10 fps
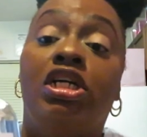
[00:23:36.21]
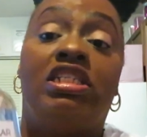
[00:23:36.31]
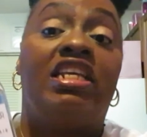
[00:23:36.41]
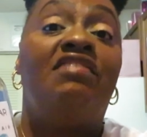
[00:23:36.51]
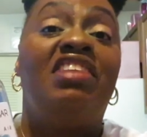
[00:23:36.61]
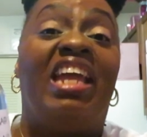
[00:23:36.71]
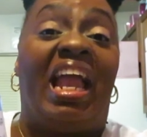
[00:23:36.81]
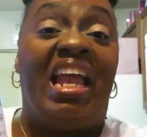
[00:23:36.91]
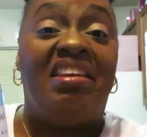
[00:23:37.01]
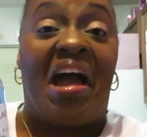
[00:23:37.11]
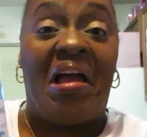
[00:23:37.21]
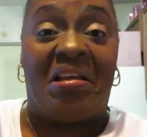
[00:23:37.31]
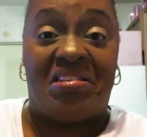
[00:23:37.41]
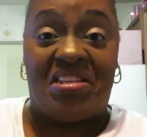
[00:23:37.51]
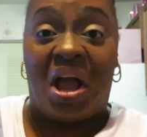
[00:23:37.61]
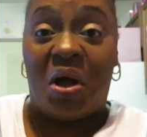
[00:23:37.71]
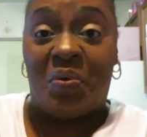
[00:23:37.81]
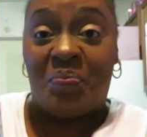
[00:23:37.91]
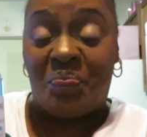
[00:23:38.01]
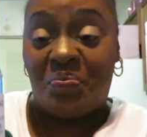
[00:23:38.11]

$78, y'all.